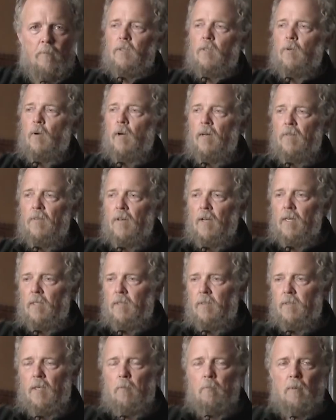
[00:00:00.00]
So anything I
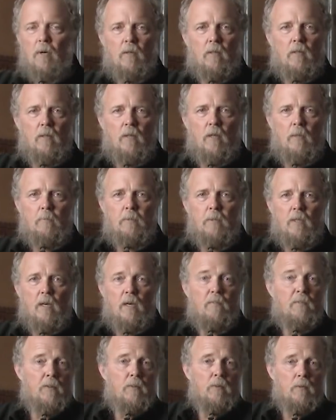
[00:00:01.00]
say about clubs,
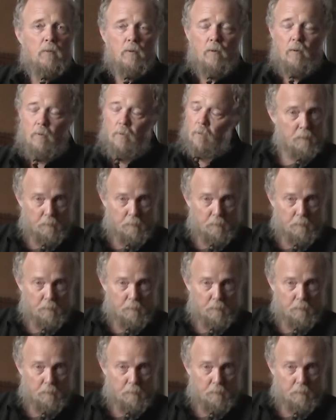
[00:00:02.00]
I've either learned